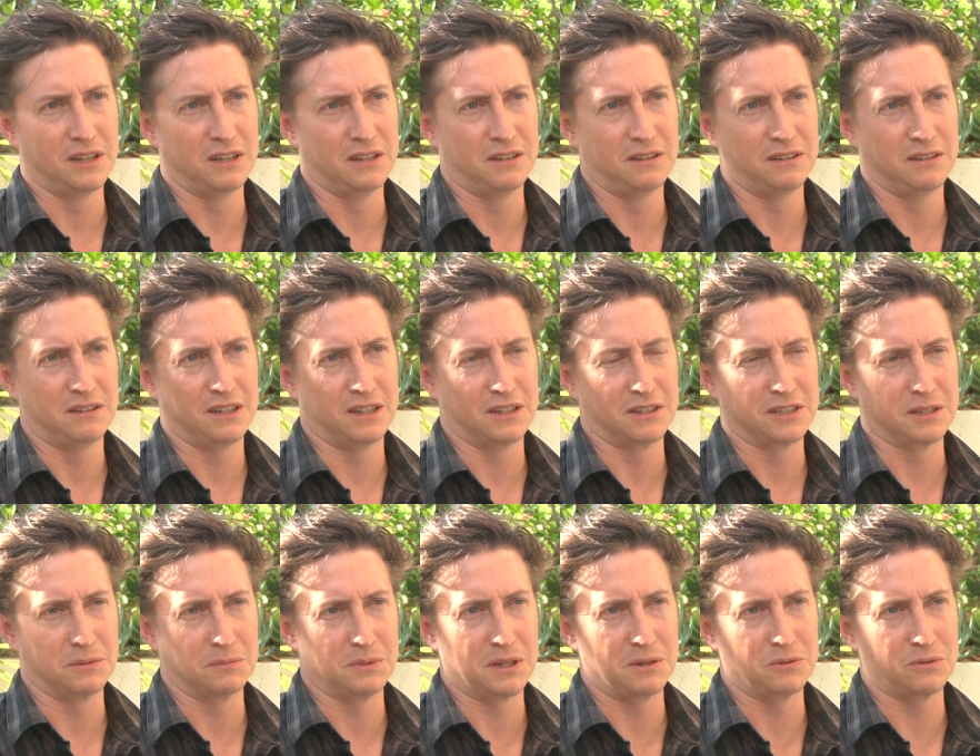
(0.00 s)
And you know,
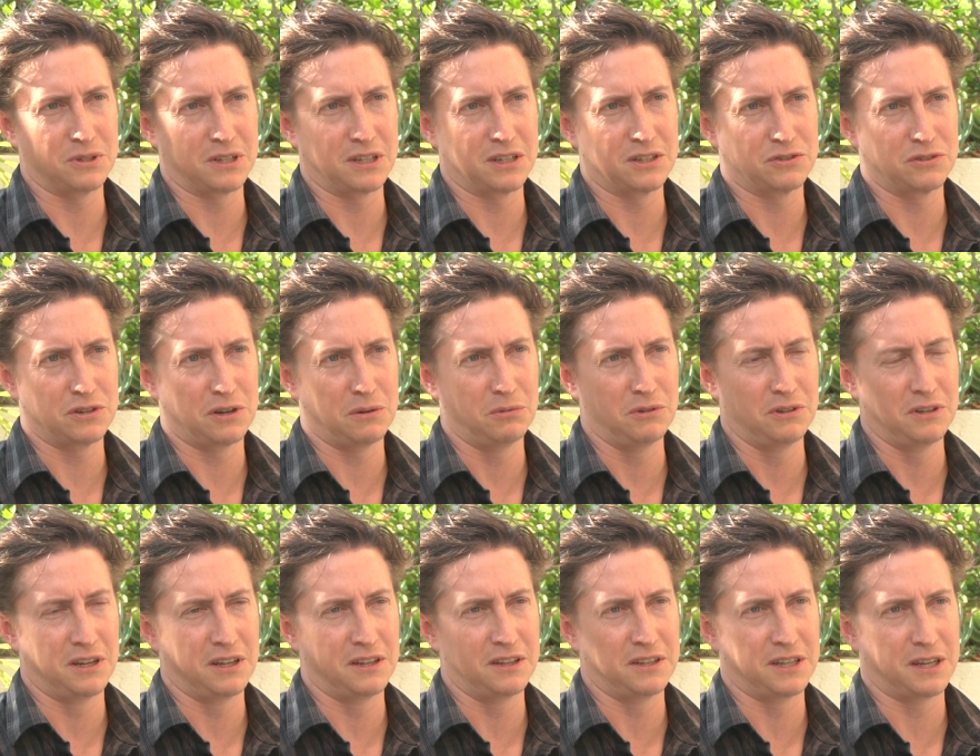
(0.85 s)
sometimes we get in
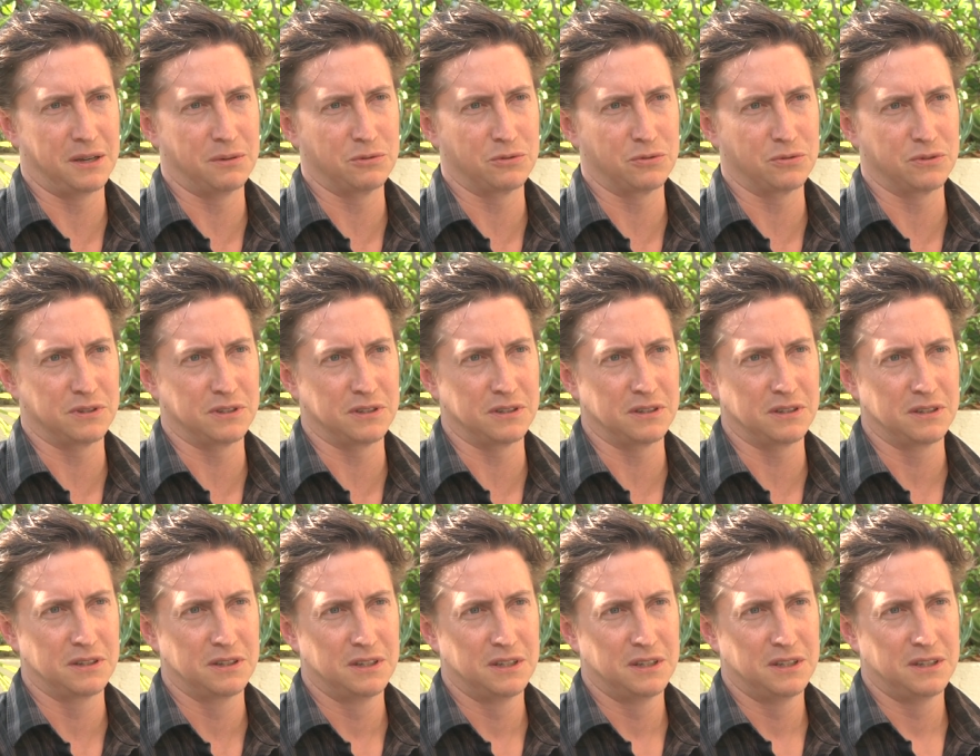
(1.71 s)
trouble, and other times we,
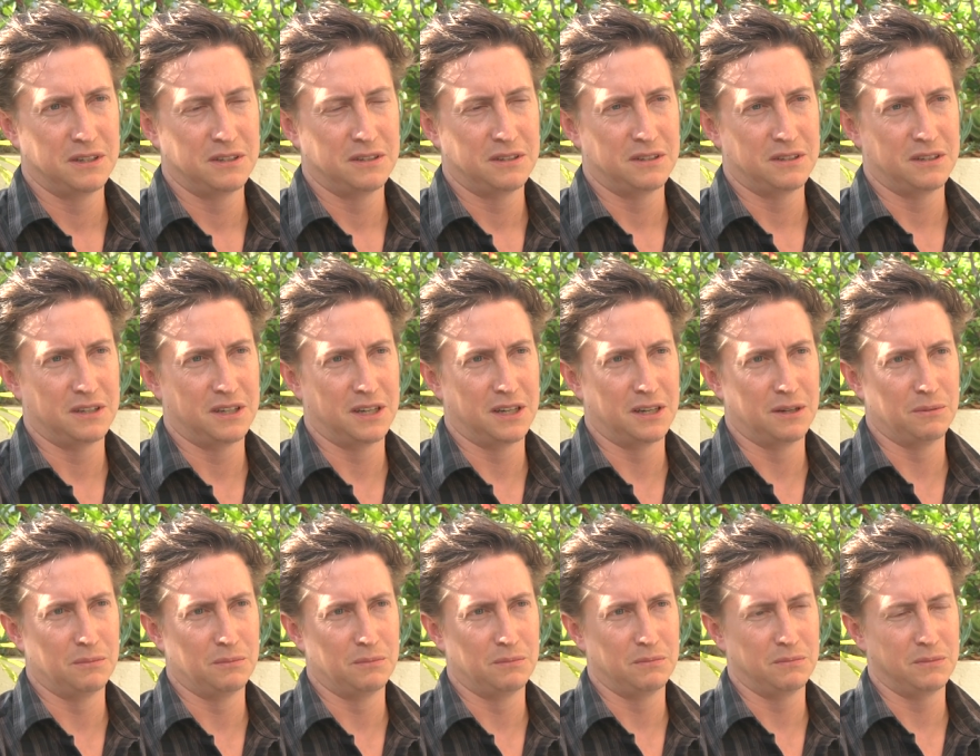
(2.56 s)

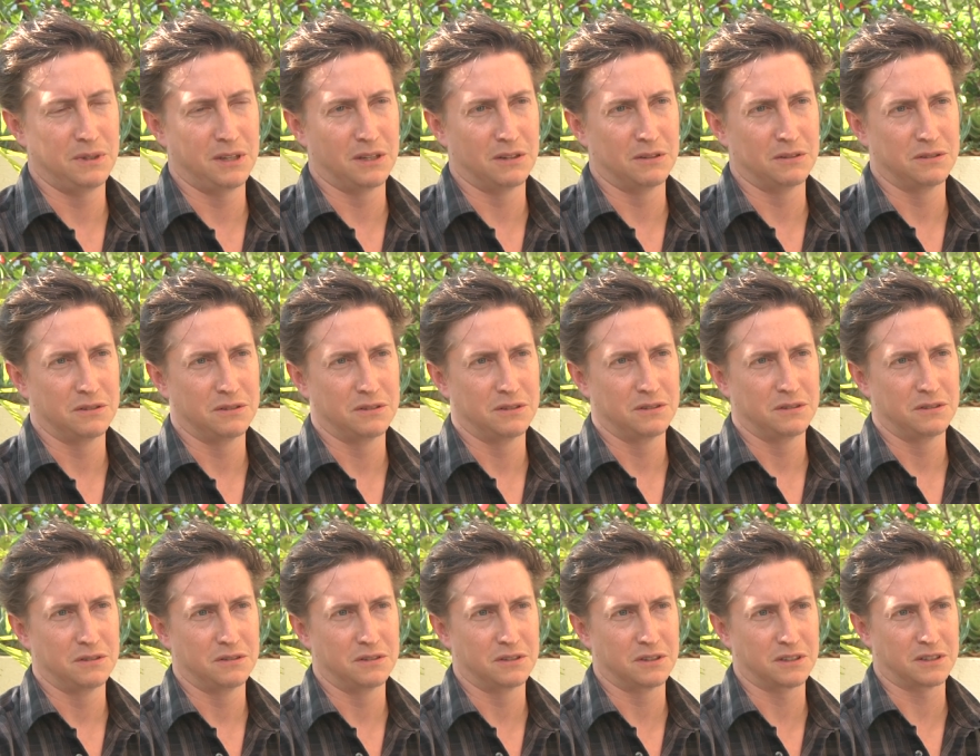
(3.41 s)
um, you know,
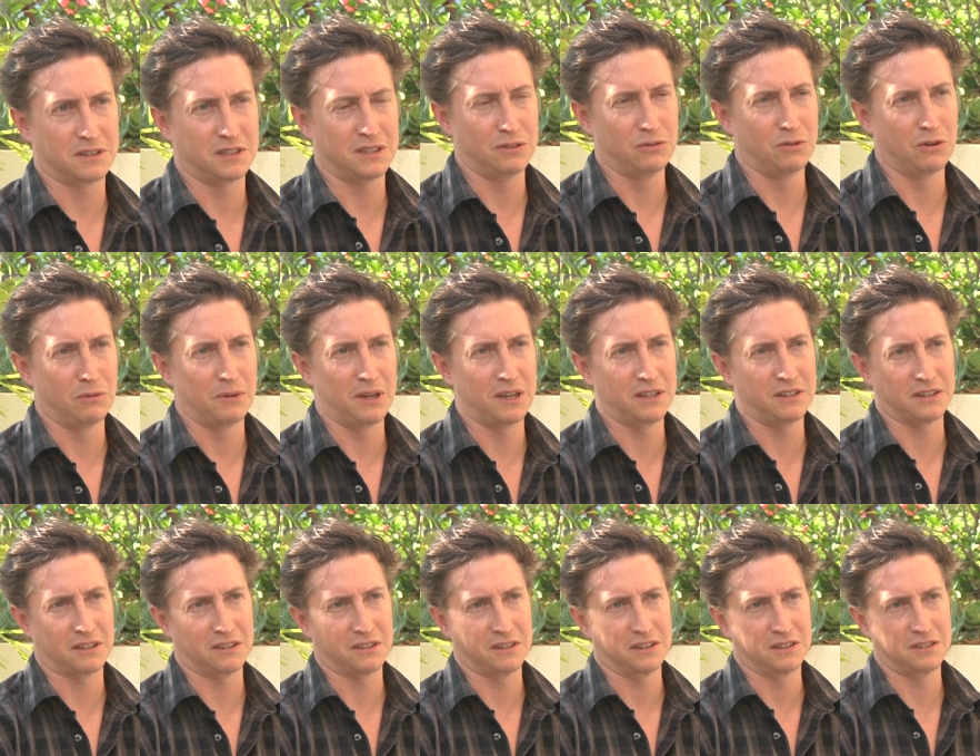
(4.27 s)
succeed
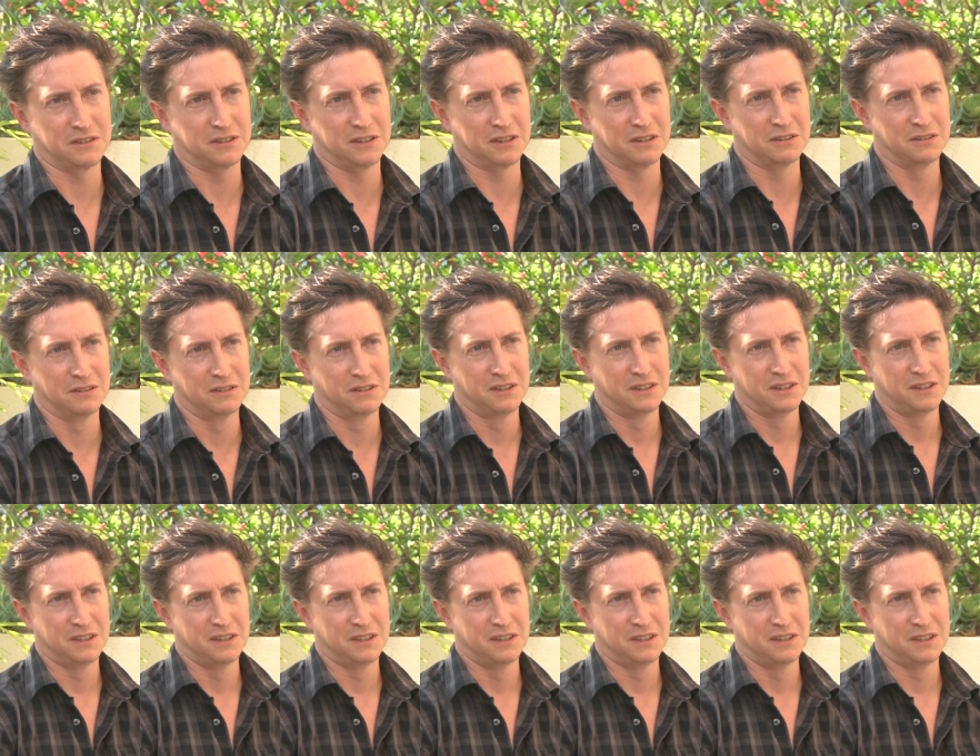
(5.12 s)
romantically. So.